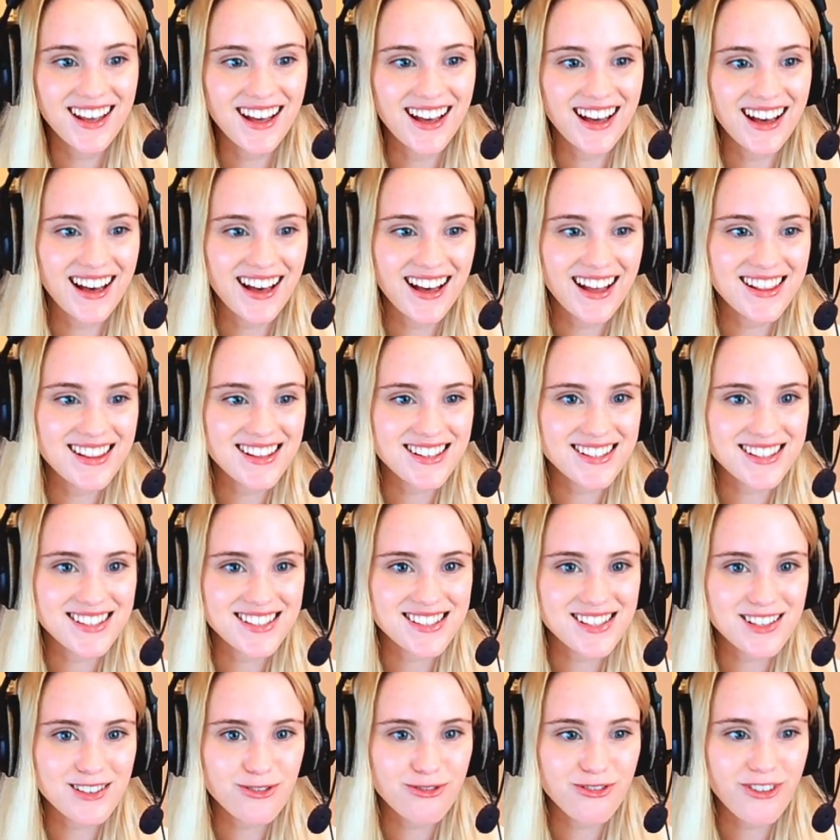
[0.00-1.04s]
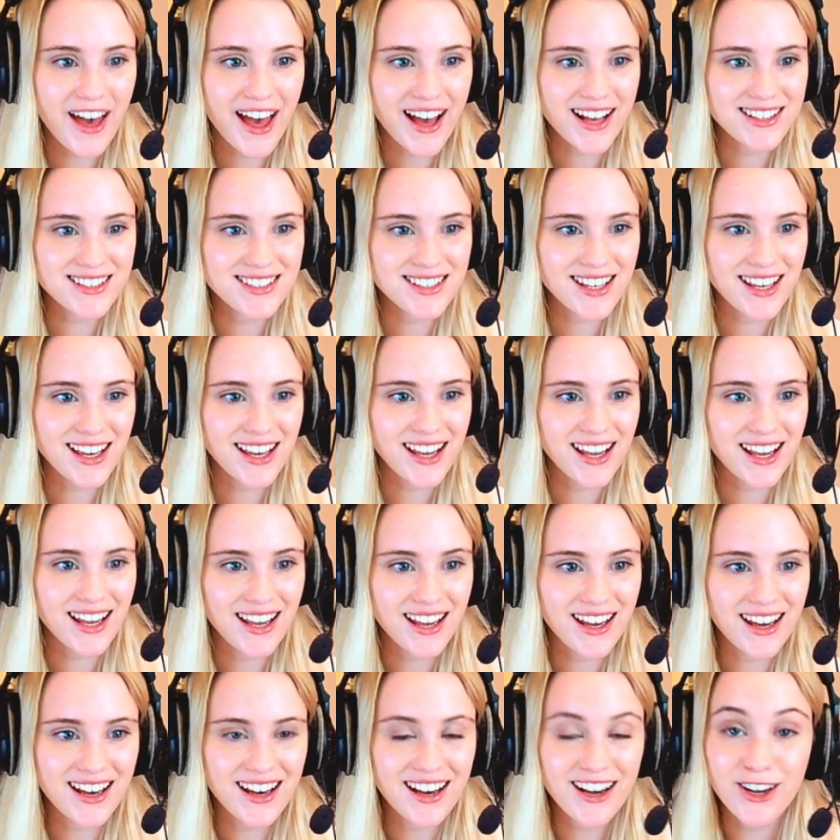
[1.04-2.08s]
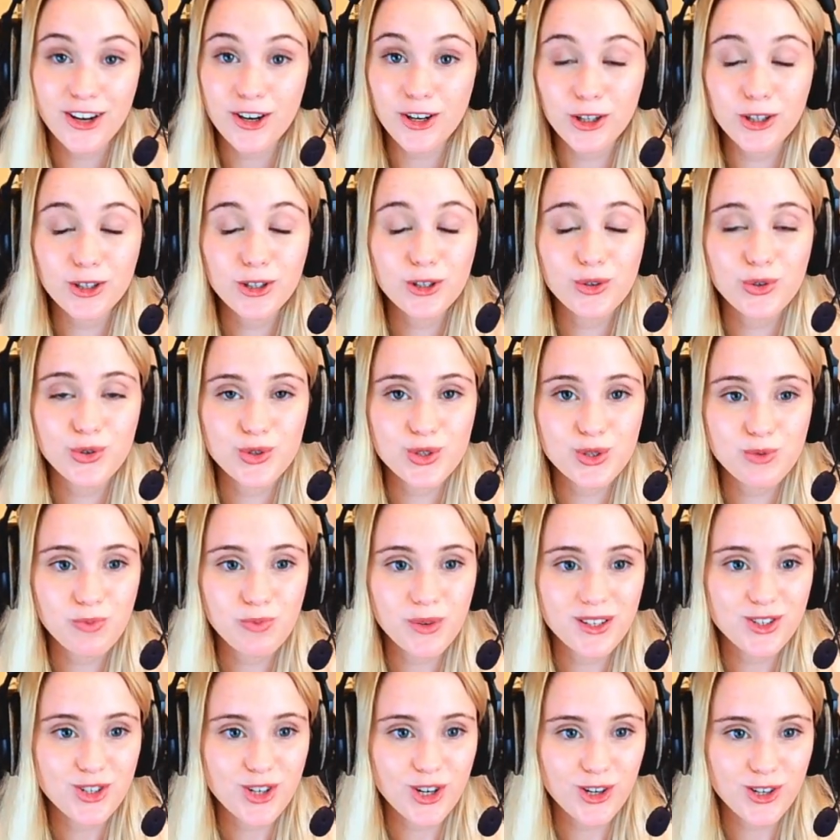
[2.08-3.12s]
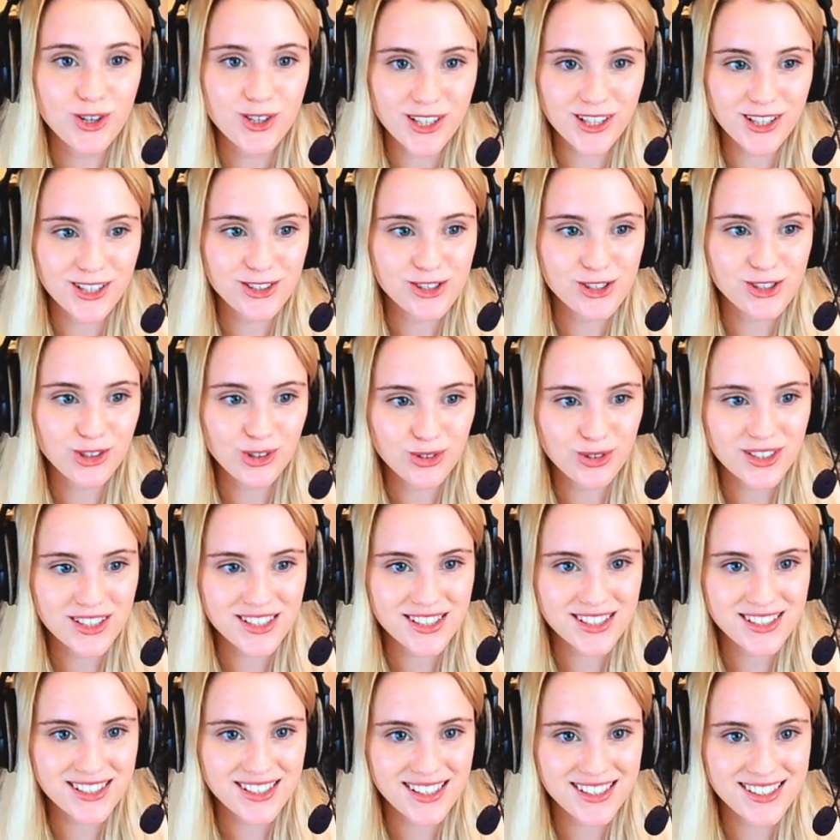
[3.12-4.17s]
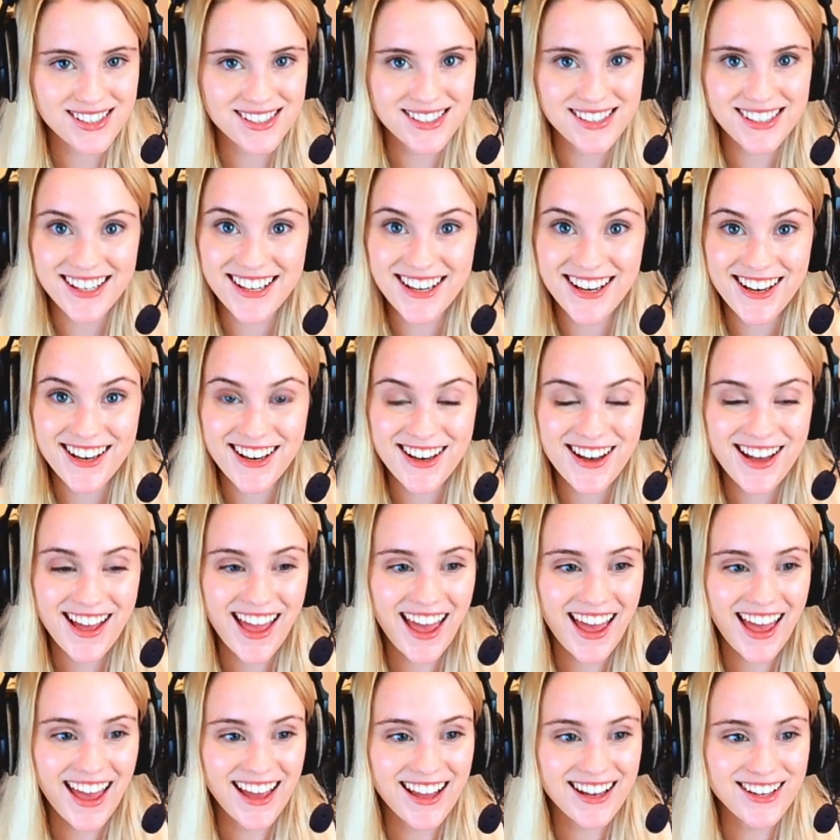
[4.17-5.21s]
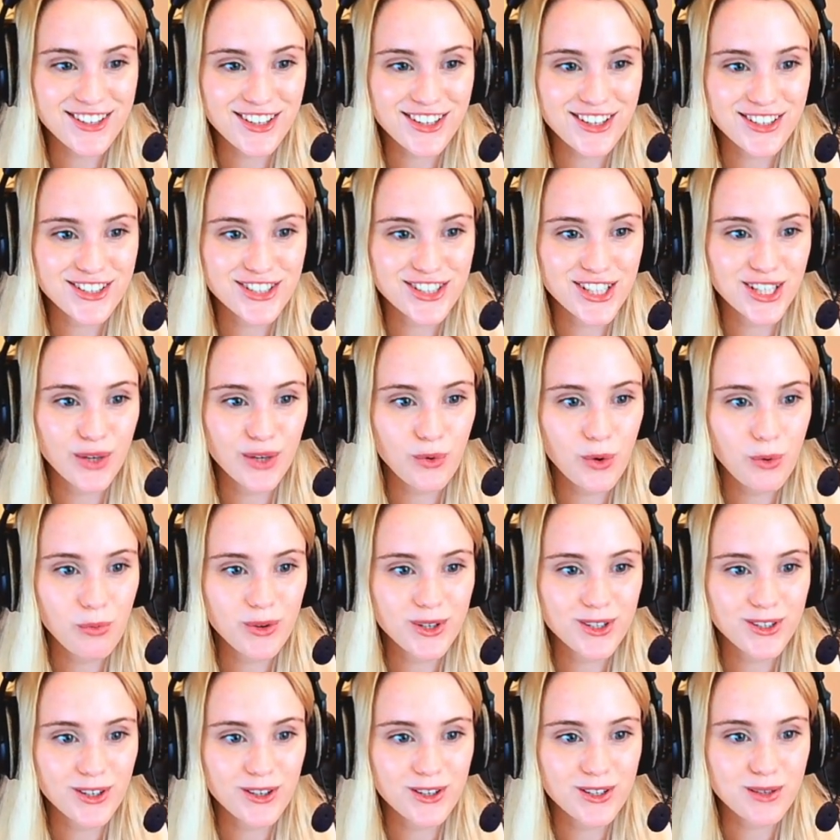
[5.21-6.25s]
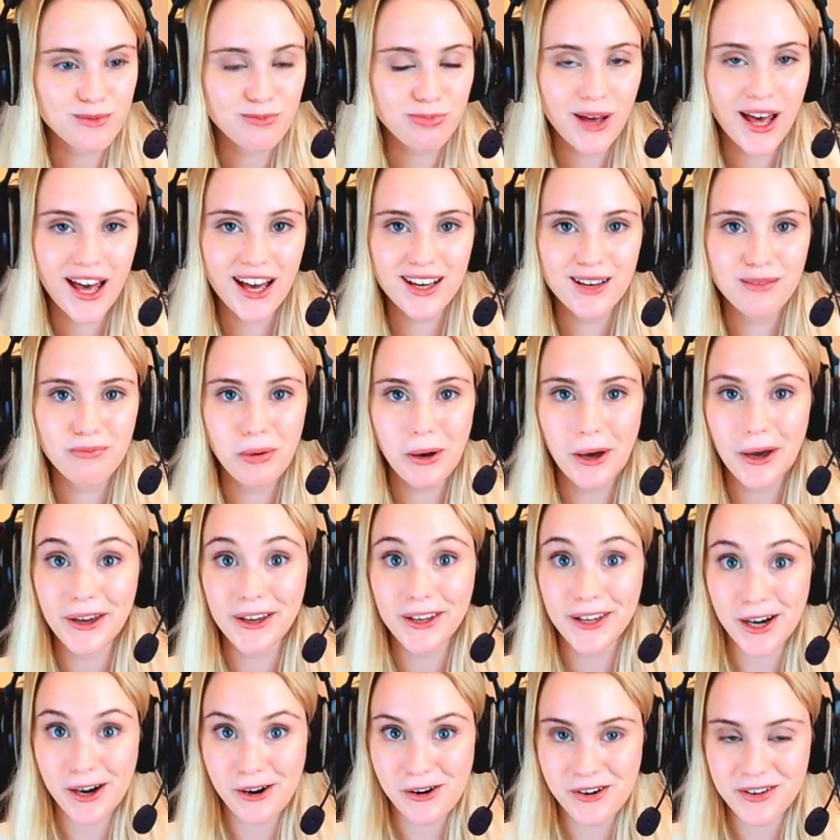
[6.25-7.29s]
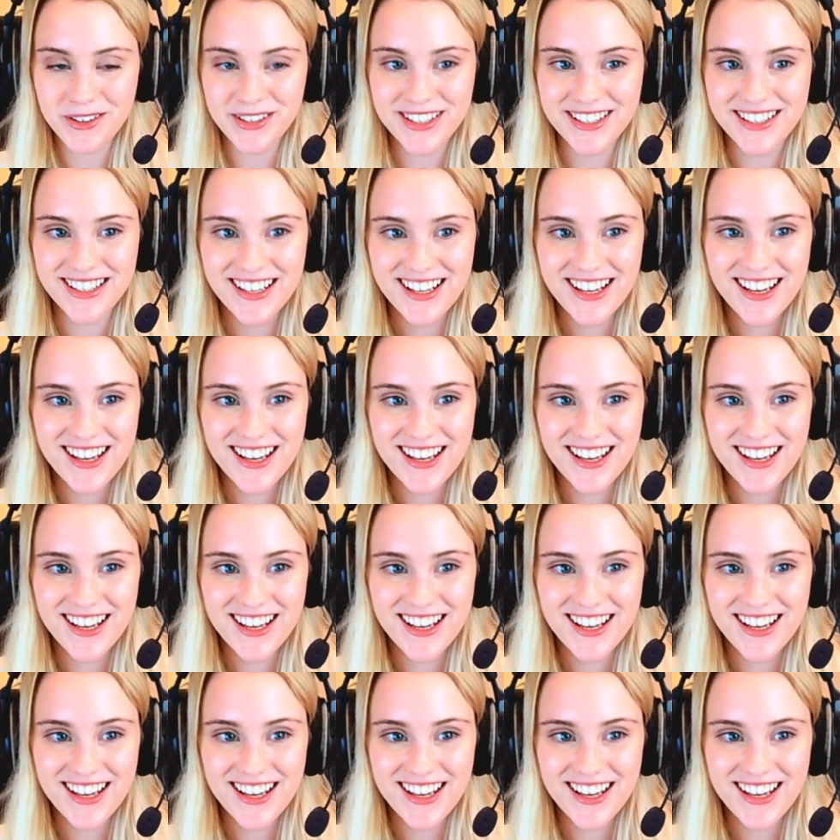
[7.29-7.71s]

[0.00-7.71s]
This is in fact a girl who's been turned into this Striga, and she will be turned back by Geralt.